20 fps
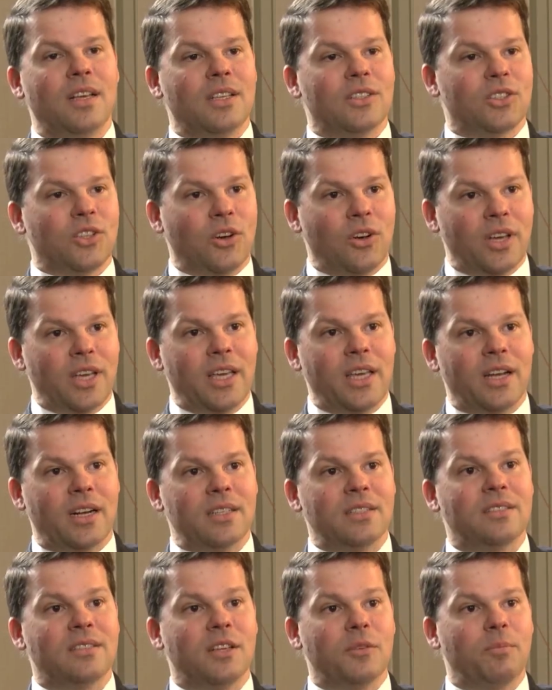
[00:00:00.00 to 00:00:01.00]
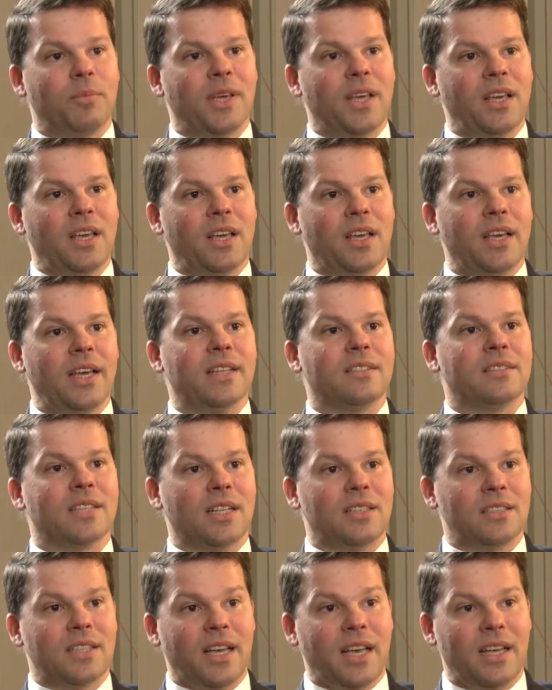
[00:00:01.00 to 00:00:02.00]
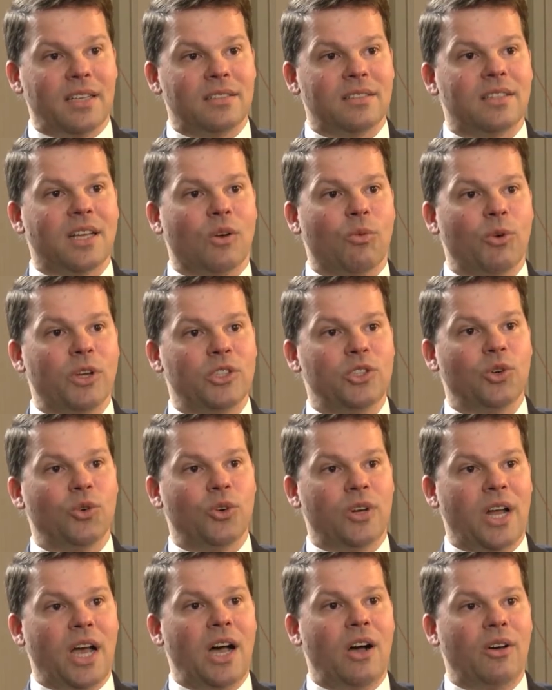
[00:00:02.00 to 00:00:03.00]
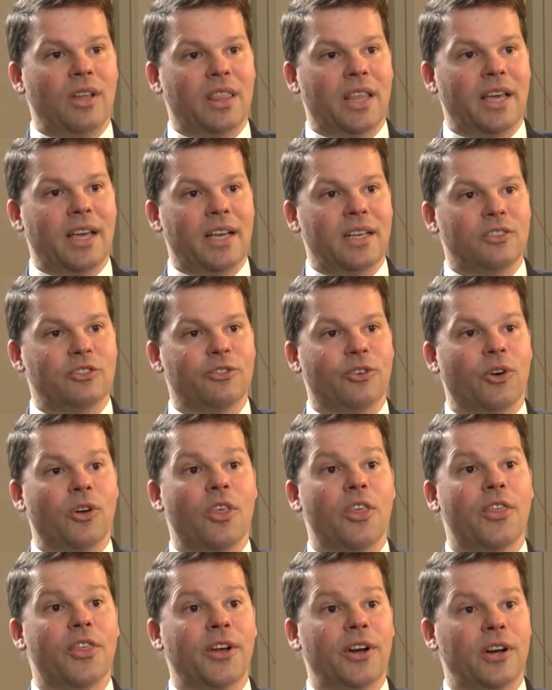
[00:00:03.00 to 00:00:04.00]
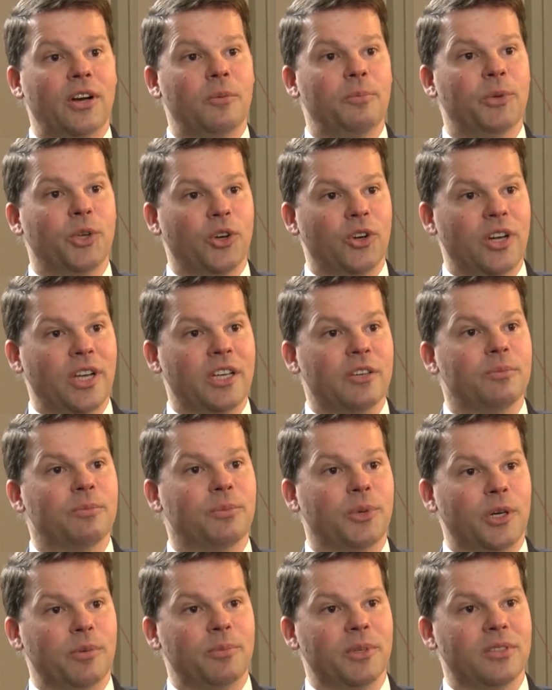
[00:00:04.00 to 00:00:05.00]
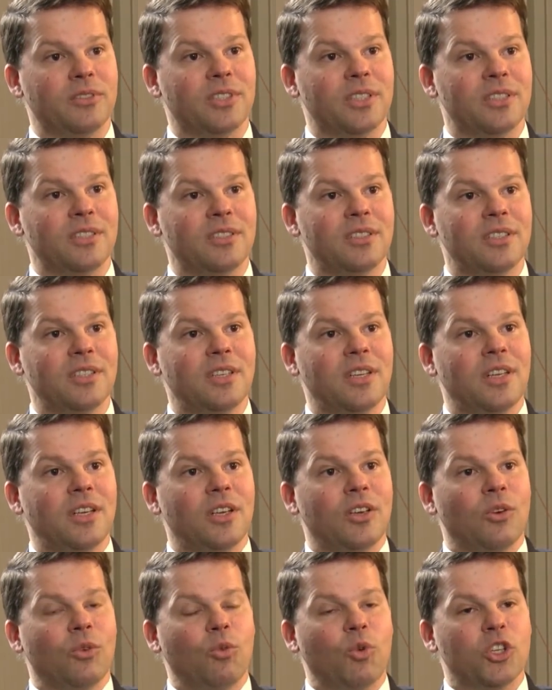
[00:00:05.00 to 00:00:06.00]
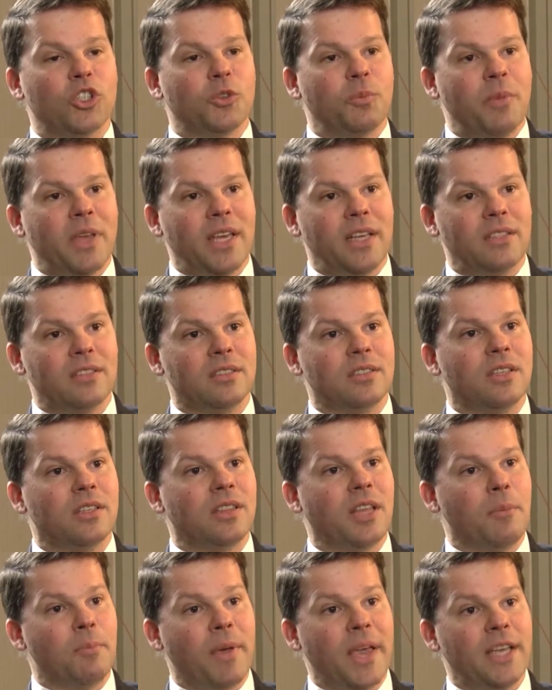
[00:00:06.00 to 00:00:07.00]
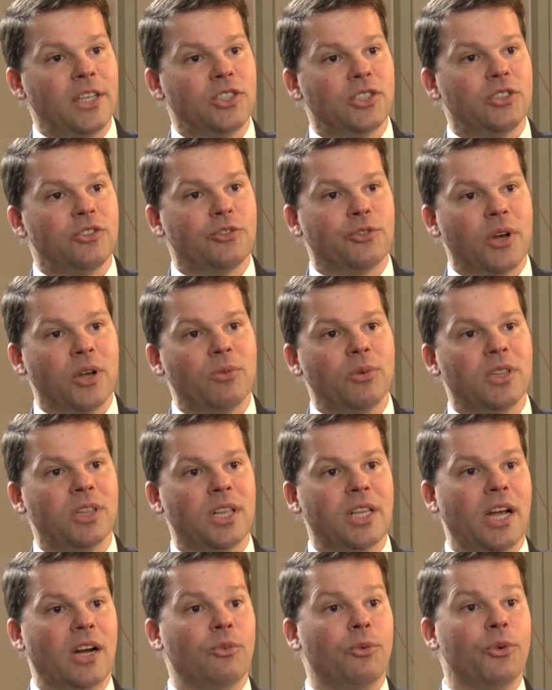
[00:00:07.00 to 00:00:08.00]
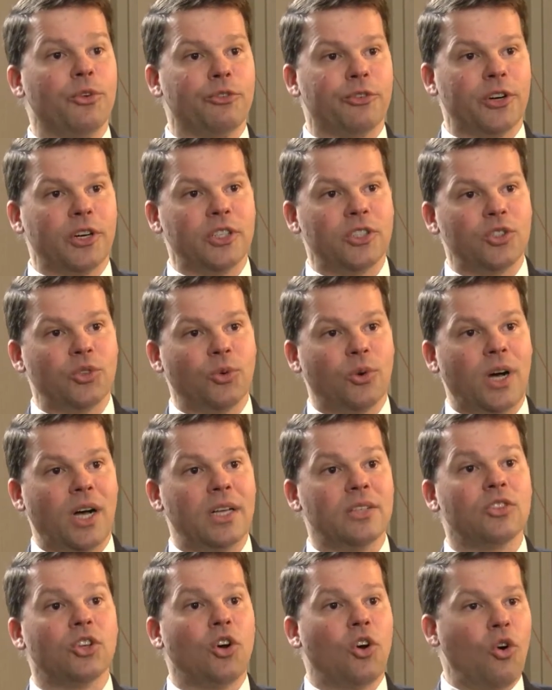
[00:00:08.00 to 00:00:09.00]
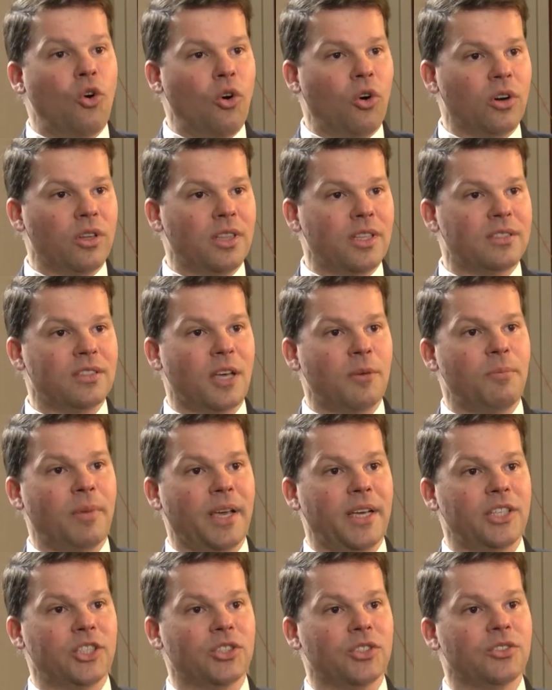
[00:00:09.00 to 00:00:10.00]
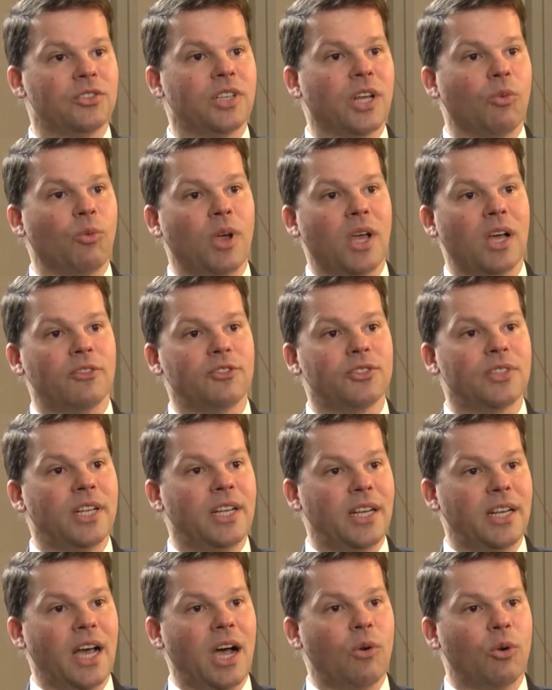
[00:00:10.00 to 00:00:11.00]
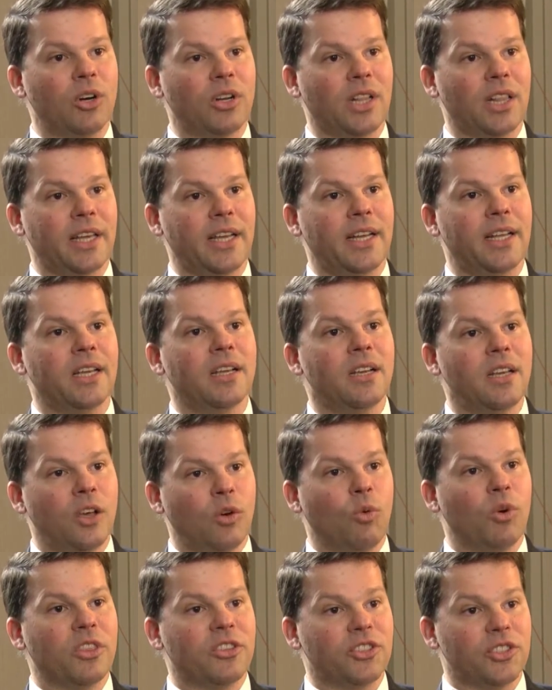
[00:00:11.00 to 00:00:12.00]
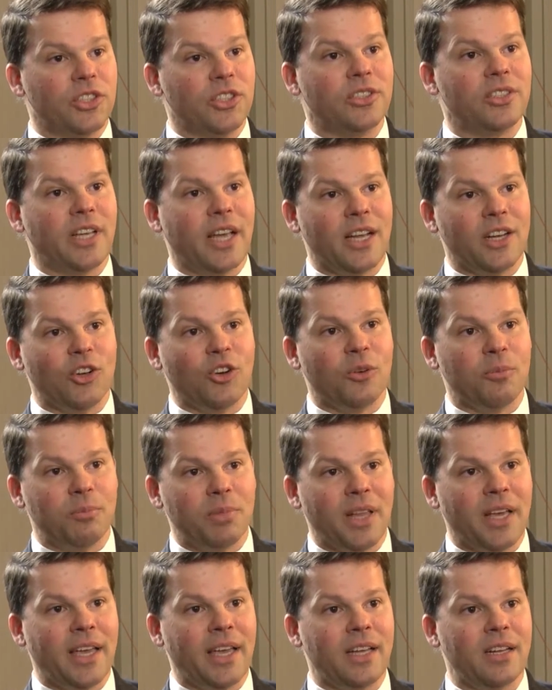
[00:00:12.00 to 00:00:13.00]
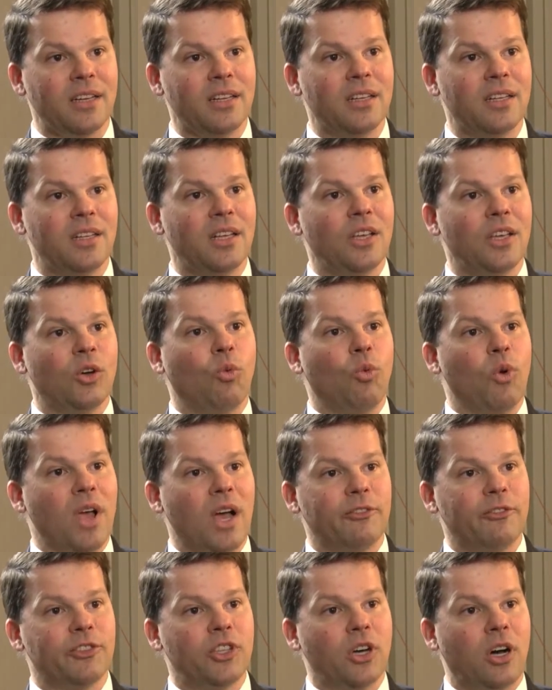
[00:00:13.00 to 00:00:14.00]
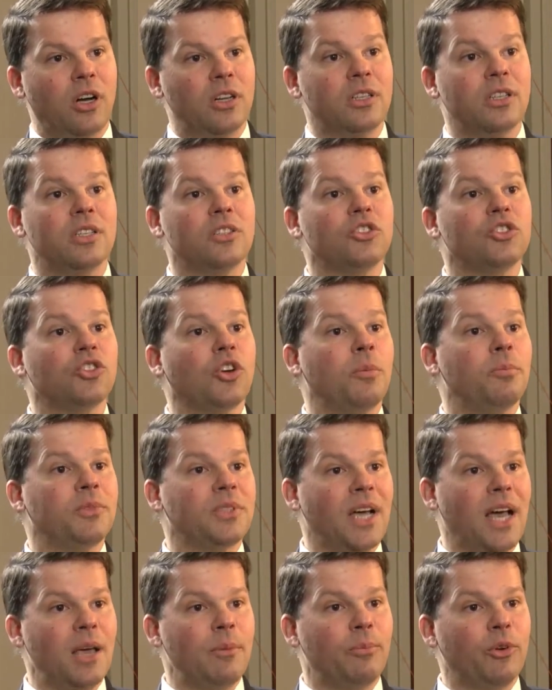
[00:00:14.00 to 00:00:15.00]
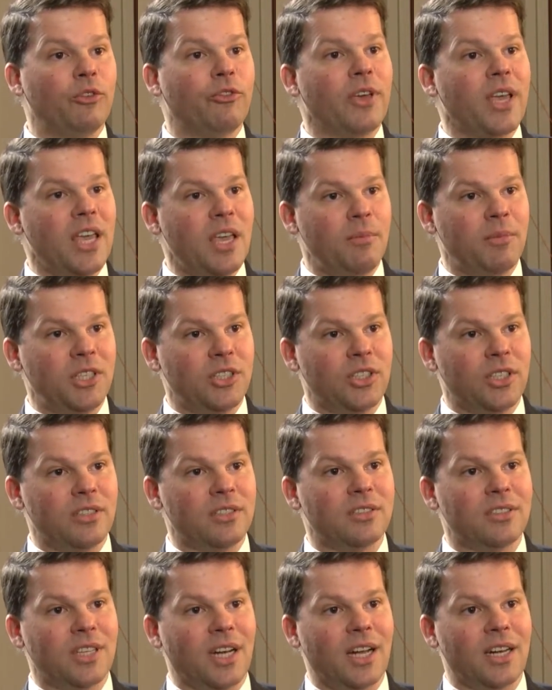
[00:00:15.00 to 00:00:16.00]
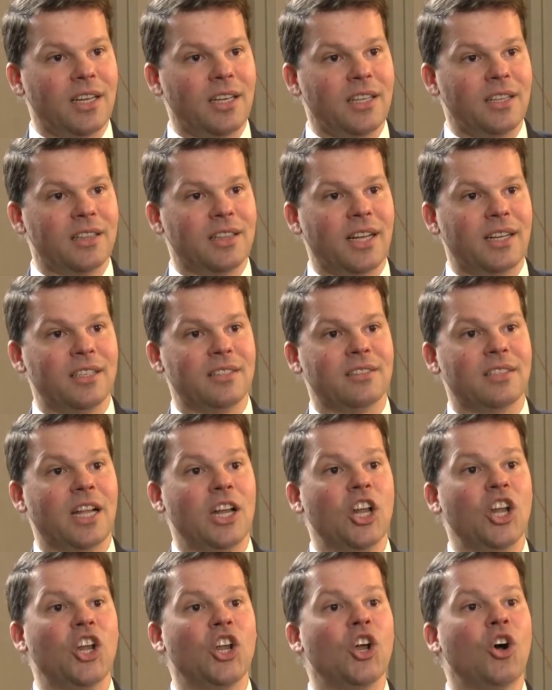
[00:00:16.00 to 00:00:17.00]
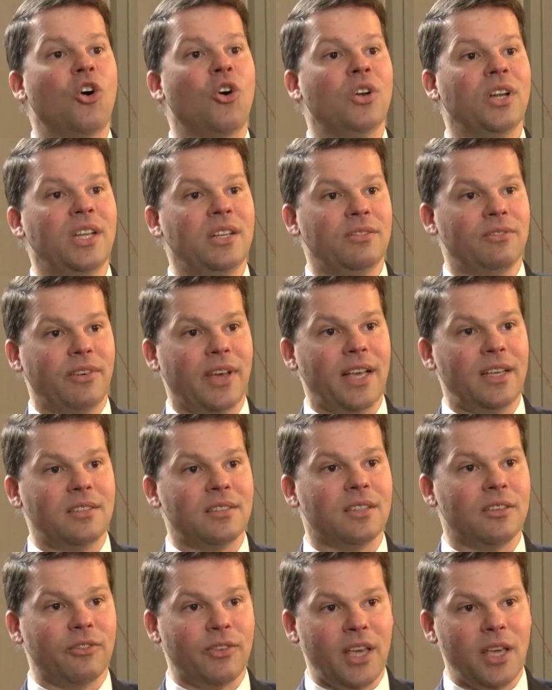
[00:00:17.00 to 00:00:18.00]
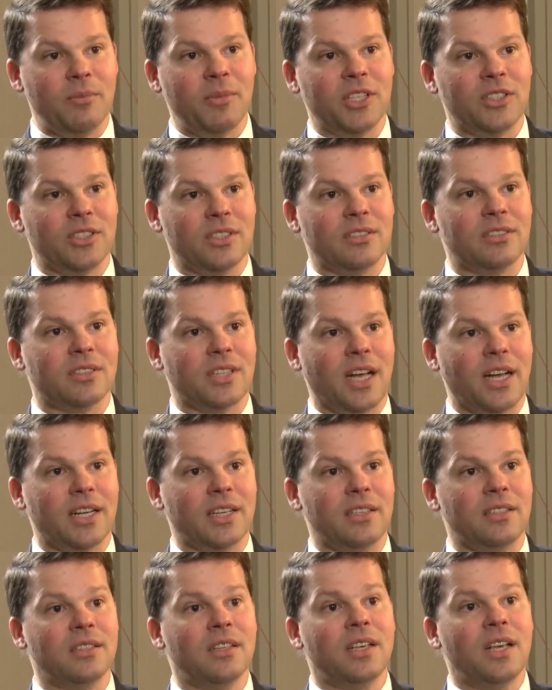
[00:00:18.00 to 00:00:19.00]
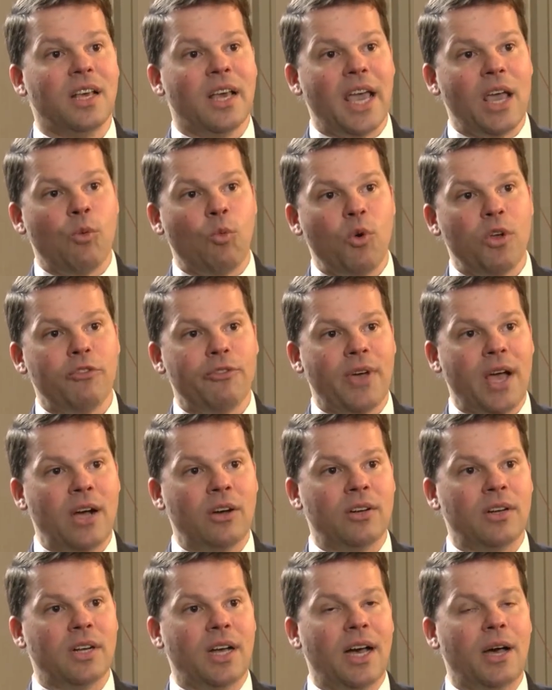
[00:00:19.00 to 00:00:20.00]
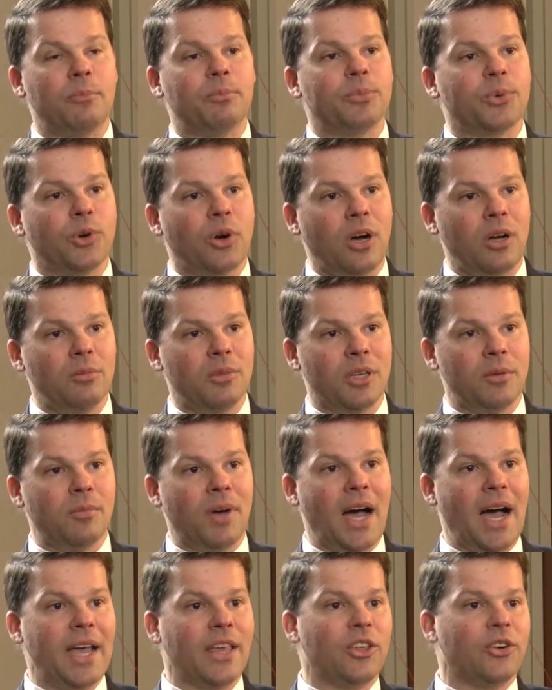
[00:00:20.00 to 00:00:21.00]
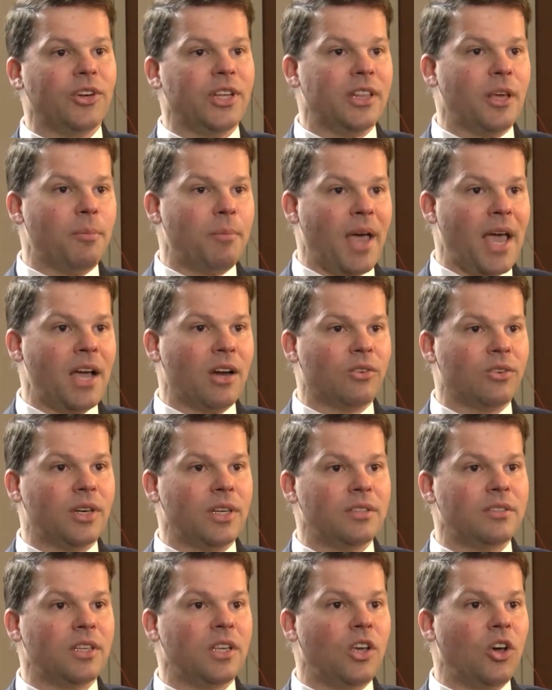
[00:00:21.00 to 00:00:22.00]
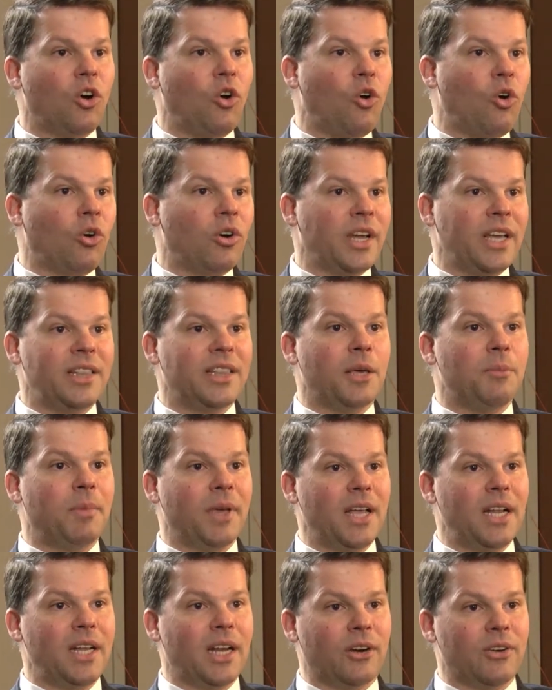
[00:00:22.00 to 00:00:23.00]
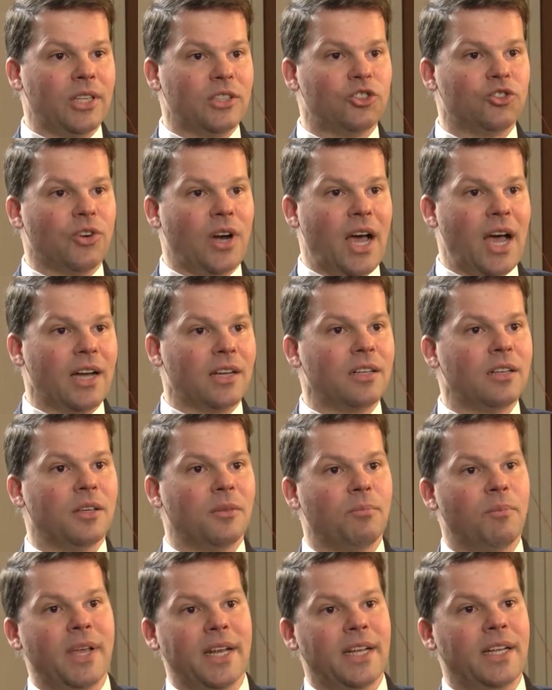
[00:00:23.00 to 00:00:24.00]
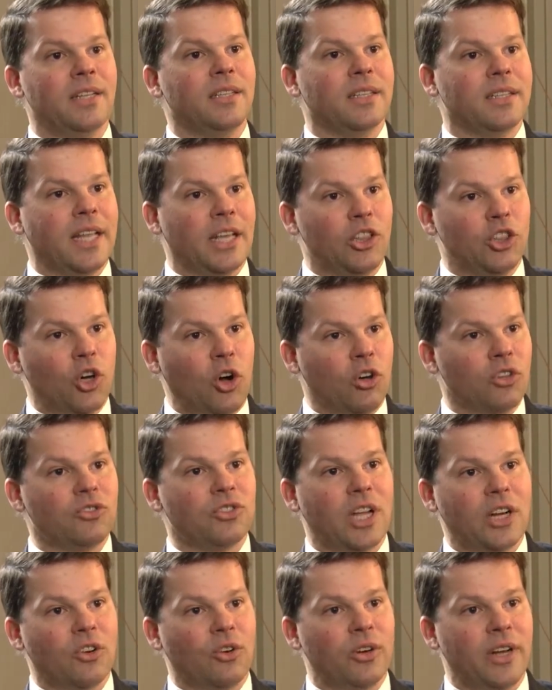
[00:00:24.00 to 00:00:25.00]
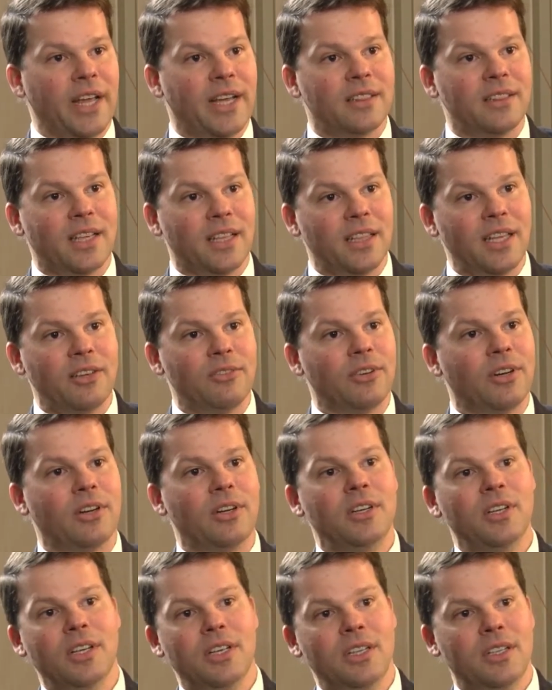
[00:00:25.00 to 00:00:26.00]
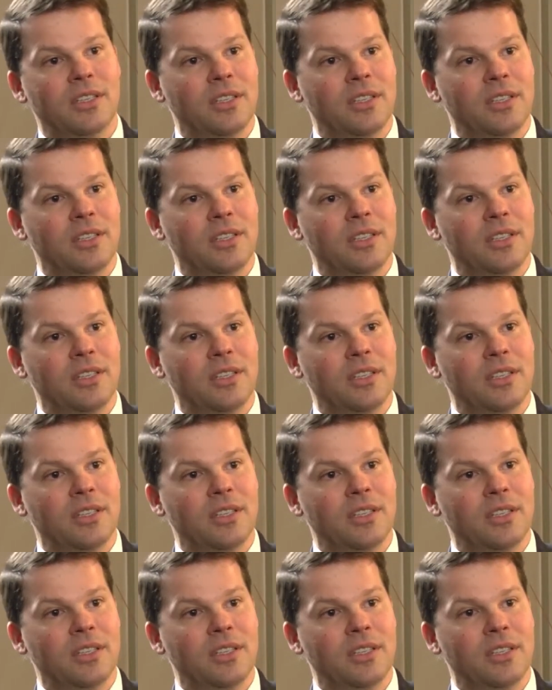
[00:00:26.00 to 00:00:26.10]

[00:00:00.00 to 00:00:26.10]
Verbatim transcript: So E R C P, it's a test that we do nowadays for therapeutic purposes, which means the patients frequently are referred to us, or these are patients that we have seen in our clinic with certain complaint. We have done some type of imaging study that it's a non-invasive imaging study, and we found a problem either in the pancreas or in the biliary tract, meaning the ducts that connect the liver,